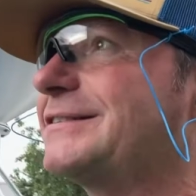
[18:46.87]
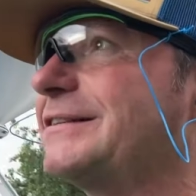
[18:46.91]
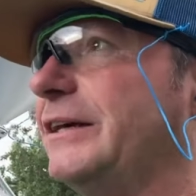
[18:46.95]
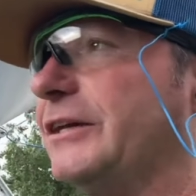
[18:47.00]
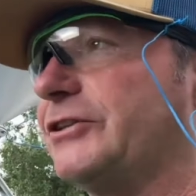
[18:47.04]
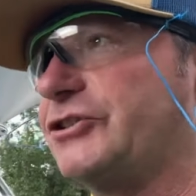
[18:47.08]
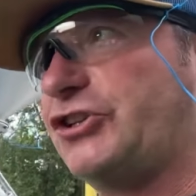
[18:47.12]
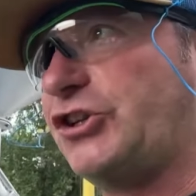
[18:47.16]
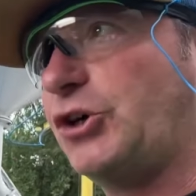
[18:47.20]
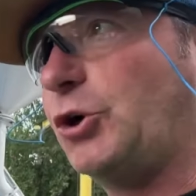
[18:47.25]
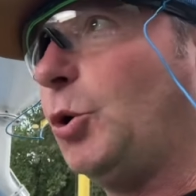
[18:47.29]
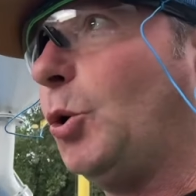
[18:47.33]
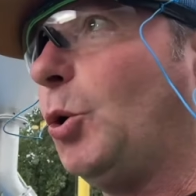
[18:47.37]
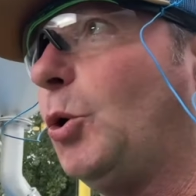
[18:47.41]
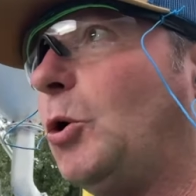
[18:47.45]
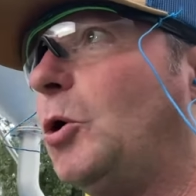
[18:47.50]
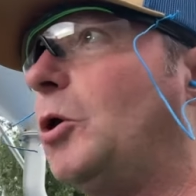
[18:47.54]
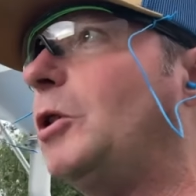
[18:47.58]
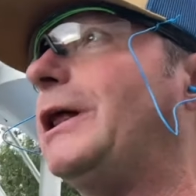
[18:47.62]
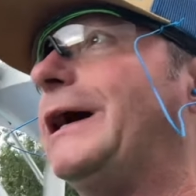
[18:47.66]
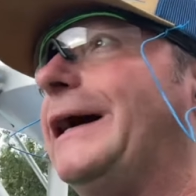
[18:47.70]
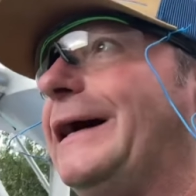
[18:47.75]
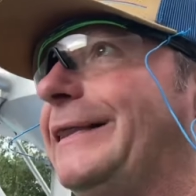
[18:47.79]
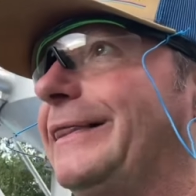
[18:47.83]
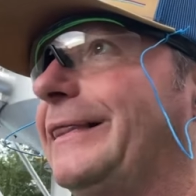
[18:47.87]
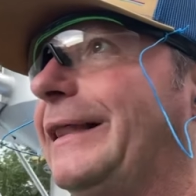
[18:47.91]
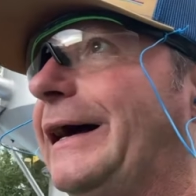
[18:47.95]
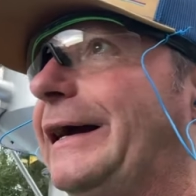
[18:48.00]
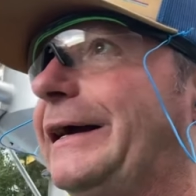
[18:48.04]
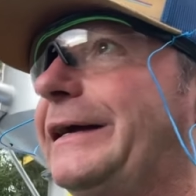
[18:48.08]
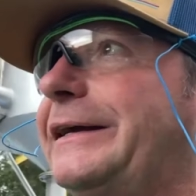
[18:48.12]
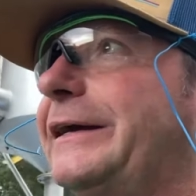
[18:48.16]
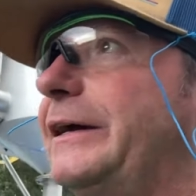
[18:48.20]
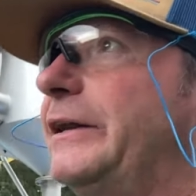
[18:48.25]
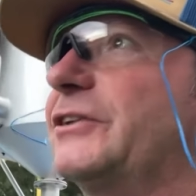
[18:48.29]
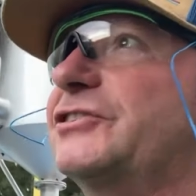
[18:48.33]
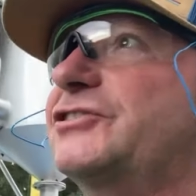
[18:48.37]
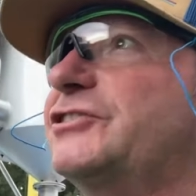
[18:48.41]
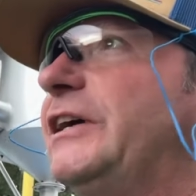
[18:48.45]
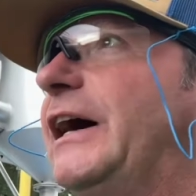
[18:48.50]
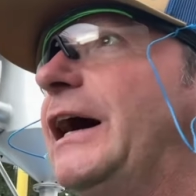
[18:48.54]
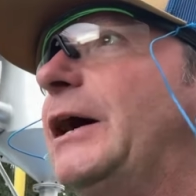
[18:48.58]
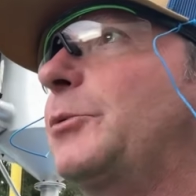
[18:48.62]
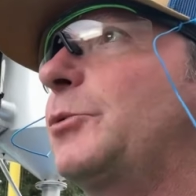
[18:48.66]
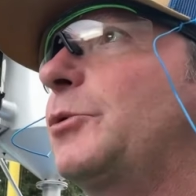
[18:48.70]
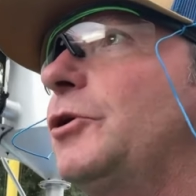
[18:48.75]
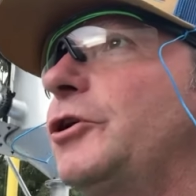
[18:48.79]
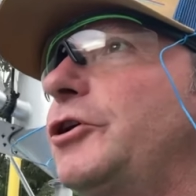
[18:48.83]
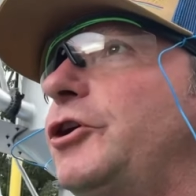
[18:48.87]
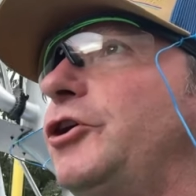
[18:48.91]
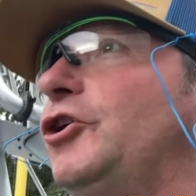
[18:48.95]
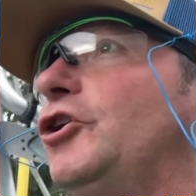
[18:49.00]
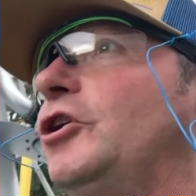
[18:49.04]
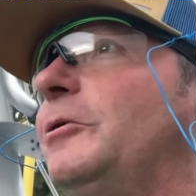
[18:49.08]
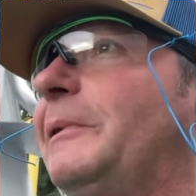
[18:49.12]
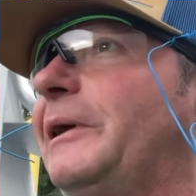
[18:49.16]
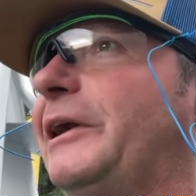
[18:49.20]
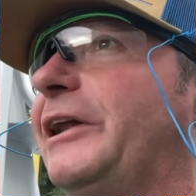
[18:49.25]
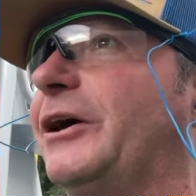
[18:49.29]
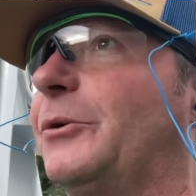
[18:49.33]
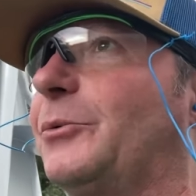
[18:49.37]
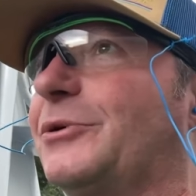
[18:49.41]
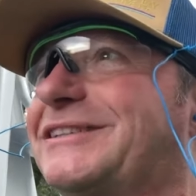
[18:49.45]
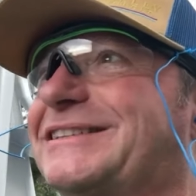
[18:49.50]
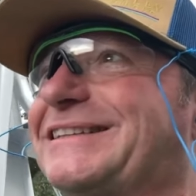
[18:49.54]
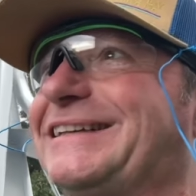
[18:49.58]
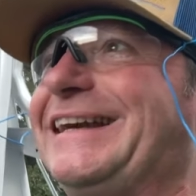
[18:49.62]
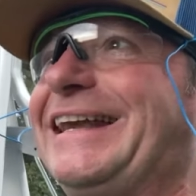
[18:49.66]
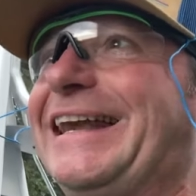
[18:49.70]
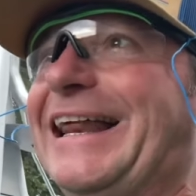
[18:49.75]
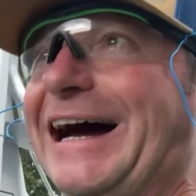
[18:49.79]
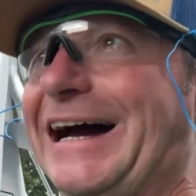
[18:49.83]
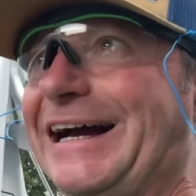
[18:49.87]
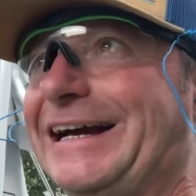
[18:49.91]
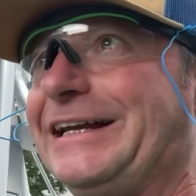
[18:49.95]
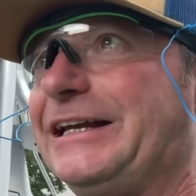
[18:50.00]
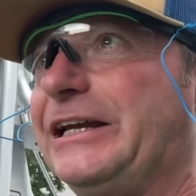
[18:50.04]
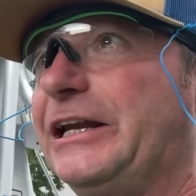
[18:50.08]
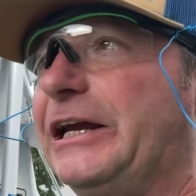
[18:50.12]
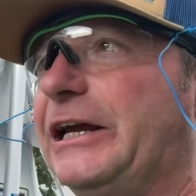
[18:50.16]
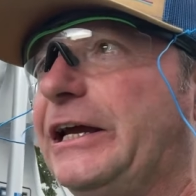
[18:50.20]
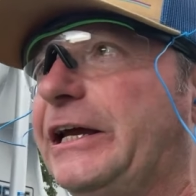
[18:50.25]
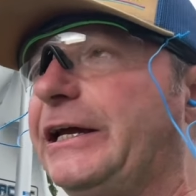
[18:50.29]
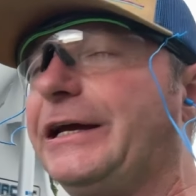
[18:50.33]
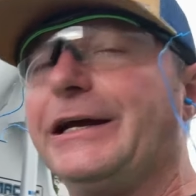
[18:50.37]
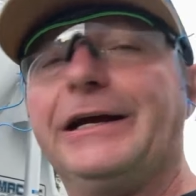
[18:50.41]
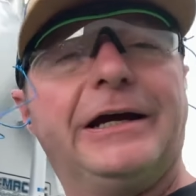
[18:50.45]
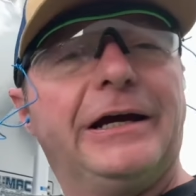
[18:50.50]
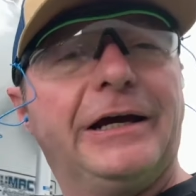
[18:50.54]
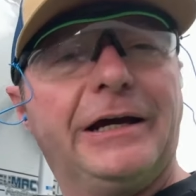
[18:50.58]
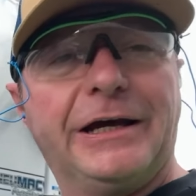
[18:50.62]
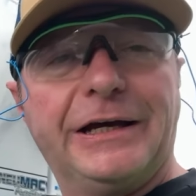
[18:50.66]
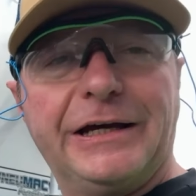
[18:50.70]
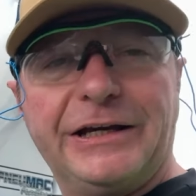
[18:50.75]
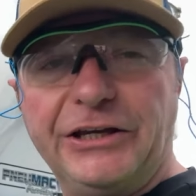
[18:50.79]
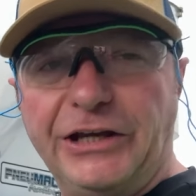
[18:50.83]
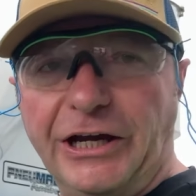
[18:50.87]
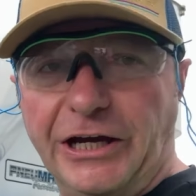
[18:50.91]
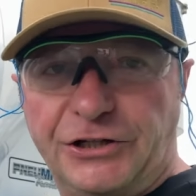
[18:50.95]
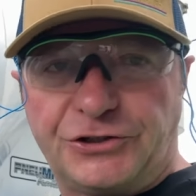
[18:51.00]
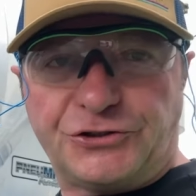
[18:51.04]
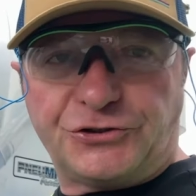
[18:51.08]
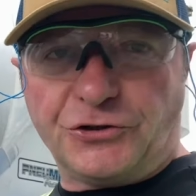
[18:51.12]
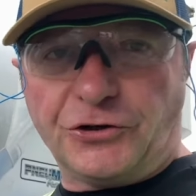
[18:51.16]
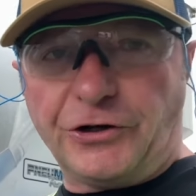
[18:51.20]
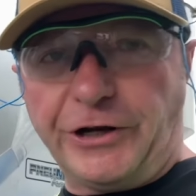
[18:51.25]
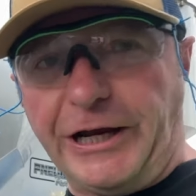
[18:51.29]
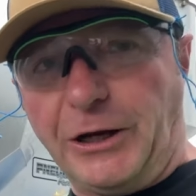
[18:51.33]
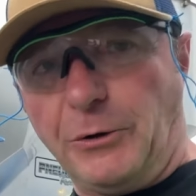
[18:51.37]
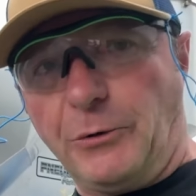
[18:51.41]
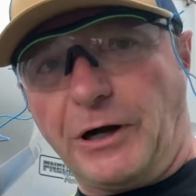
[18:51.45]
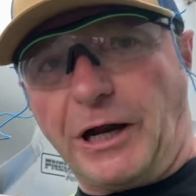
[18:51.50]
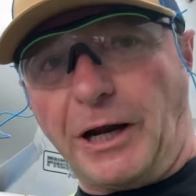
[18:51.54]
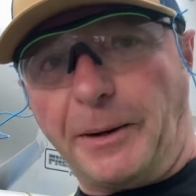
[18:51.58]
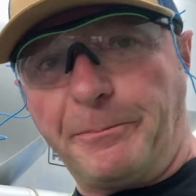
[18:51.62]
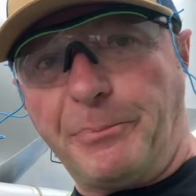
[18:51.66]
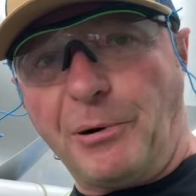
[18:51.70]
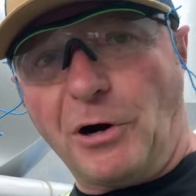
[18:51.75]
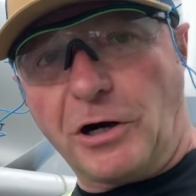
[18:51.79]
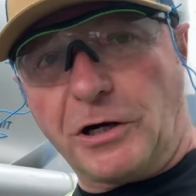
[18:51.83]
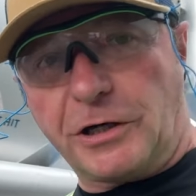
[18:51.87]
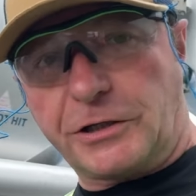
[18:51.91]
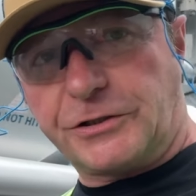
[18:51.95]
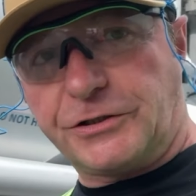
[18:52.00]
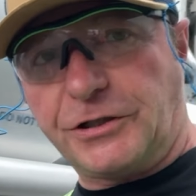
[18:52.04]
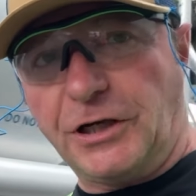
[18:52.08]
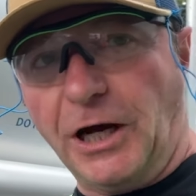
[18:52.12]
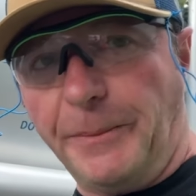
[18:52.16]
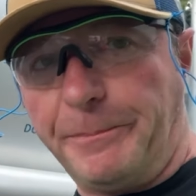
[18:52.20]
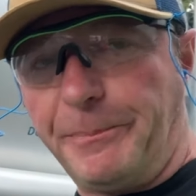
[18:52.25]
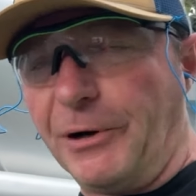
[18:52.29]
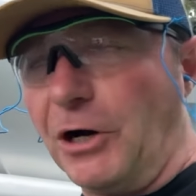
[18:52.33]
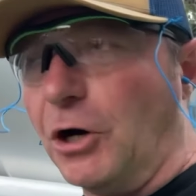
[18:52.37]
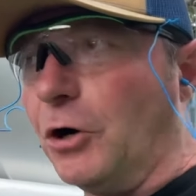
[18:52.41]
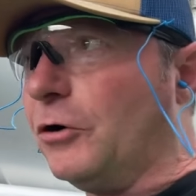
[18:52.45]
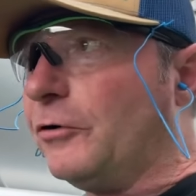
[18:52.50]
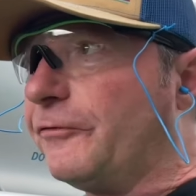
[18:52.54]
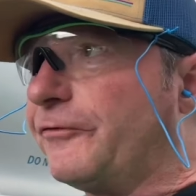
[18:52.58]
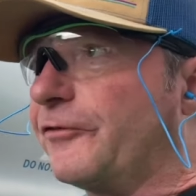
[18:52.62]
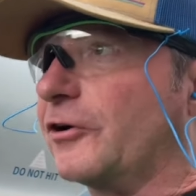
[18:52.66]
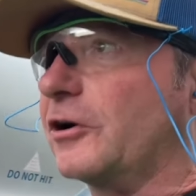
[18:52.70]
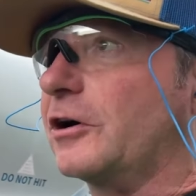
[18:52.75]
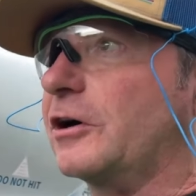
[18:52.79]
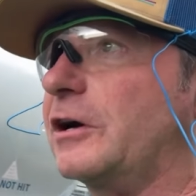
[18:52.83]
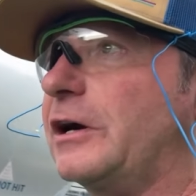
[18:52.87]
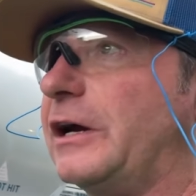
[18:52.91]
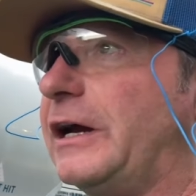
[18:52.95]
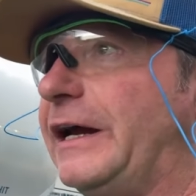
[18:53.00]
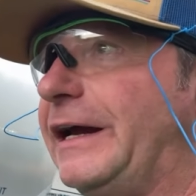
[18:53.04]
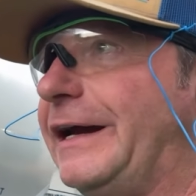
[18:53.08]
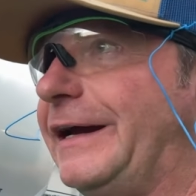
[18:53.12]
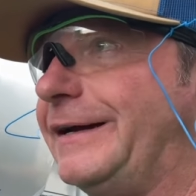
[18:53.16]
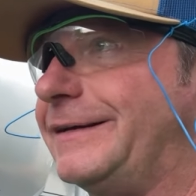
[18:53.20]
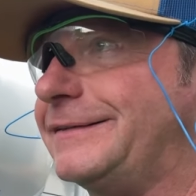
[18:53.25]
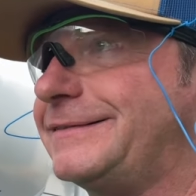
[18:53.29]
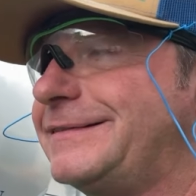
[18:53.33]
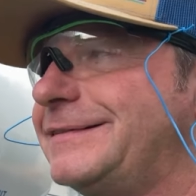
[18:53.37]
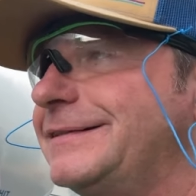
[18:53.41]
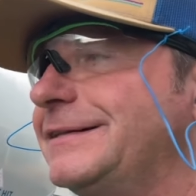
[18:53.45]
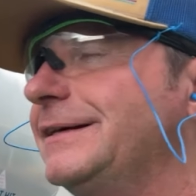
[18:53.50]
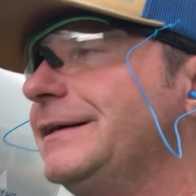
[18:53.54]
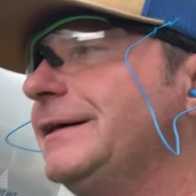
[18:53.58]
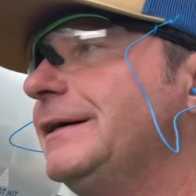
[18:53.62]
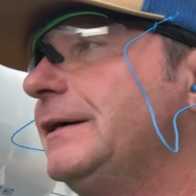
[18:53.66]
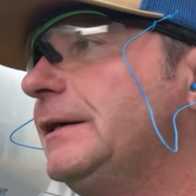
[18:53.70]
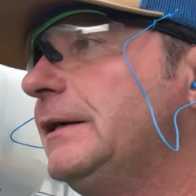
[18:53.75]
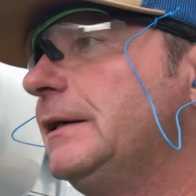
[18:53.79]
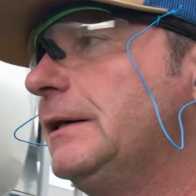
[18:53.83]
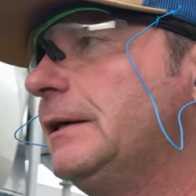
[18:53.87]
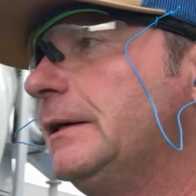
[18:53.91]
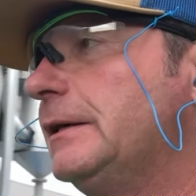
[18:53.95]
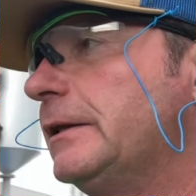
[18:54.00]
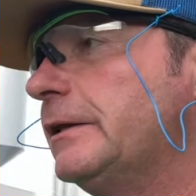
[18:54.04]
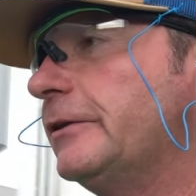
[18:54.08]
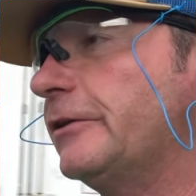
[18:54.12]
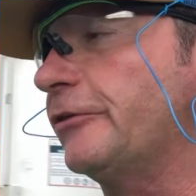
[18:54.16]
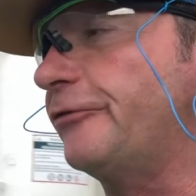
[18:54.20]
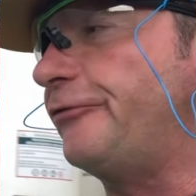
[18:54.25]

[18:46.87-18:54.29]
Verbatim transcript: It's cool. I like it. It's not real humid. It was 90 yesterday when I parked up over at the